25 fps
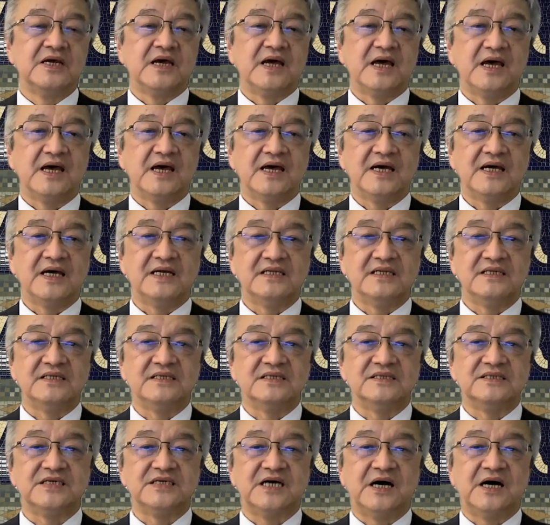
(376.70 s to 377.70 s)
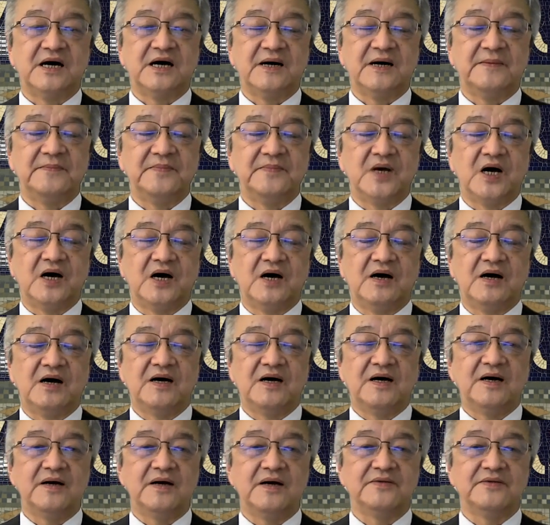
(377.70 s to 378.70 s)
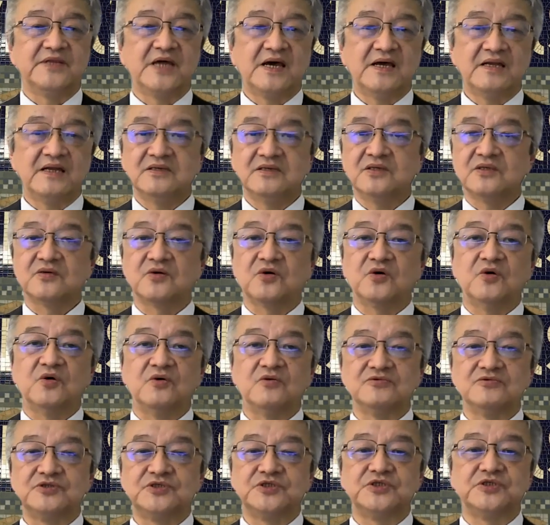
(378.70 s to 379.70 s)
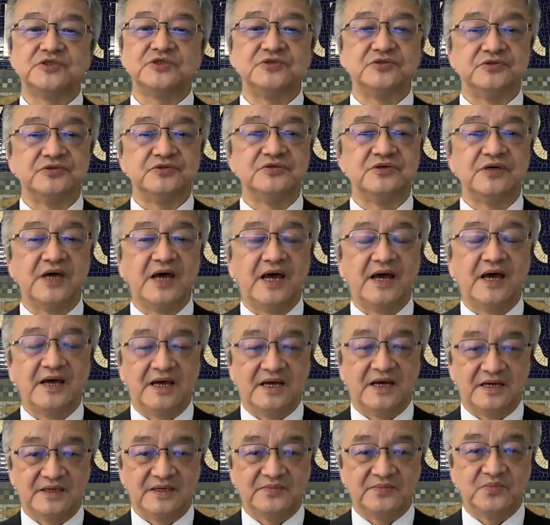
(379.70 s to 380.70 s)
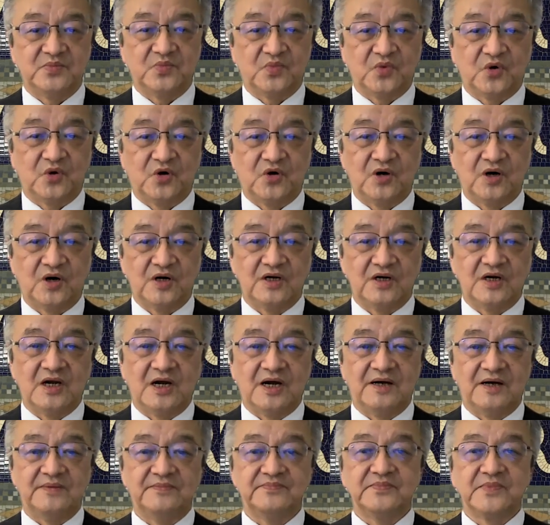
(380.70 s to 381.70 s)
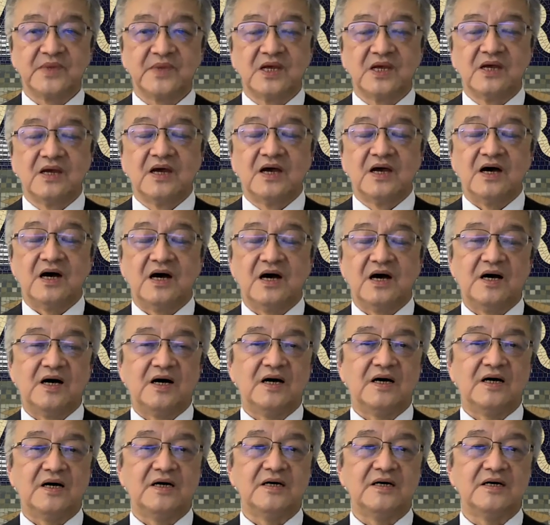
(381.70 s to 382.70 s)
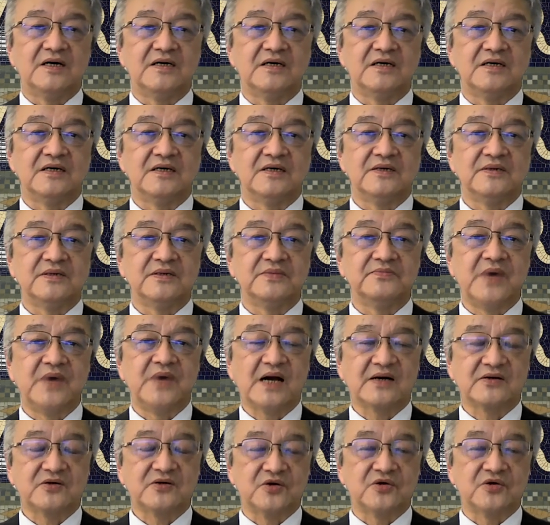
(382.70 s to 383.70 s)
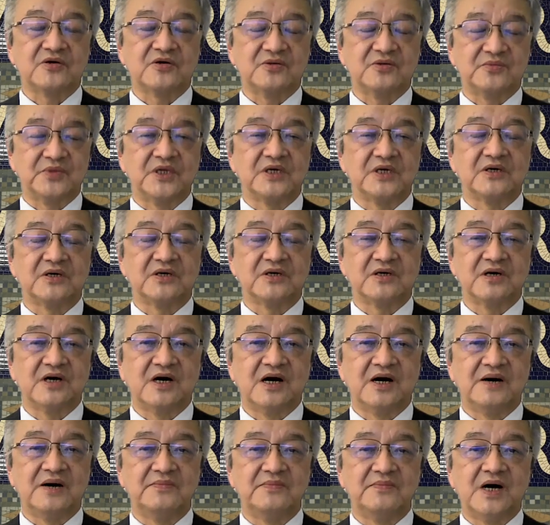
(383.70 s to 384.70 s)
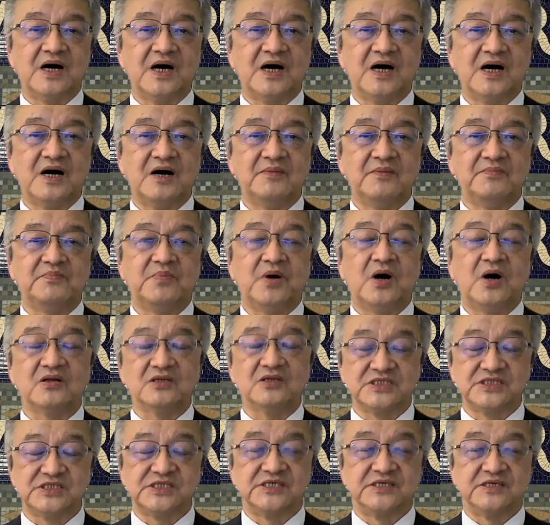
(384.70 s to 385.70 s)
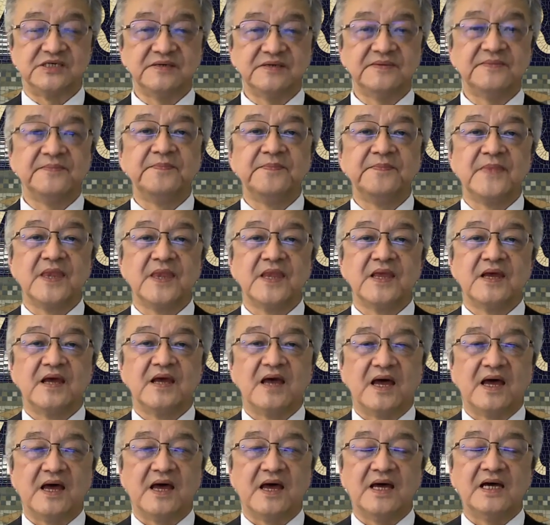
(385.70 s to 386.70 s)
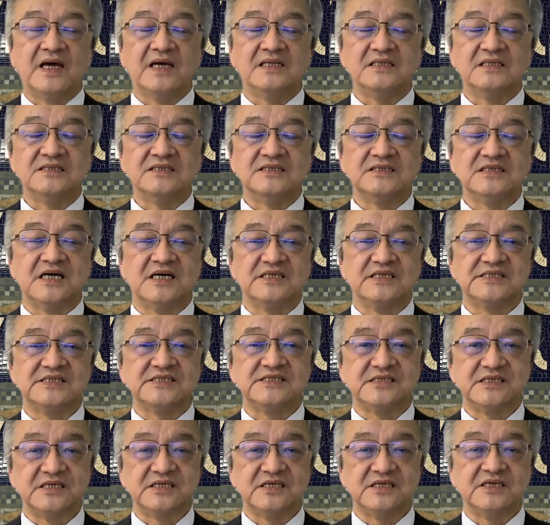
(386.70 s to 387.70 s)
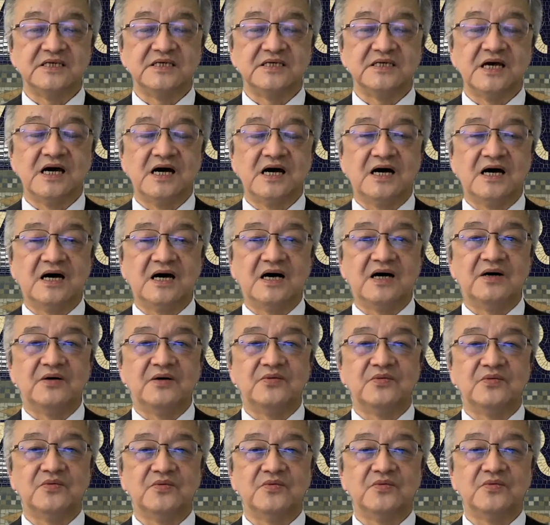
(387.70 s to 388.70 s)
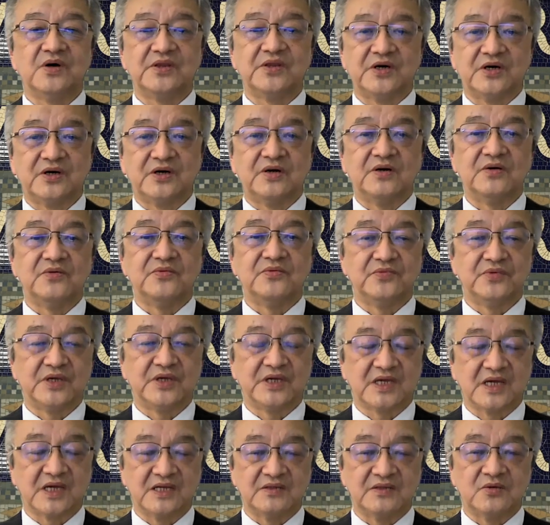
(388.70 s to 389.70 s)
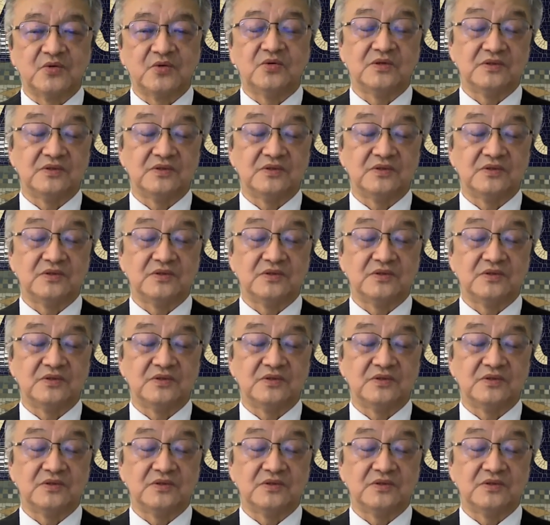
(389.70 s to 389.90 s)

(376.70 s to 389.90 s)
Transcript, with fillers: and um, uh, then go to a more um, uh, macroeconomic um, uh, policy and uh, see uh, whether we can,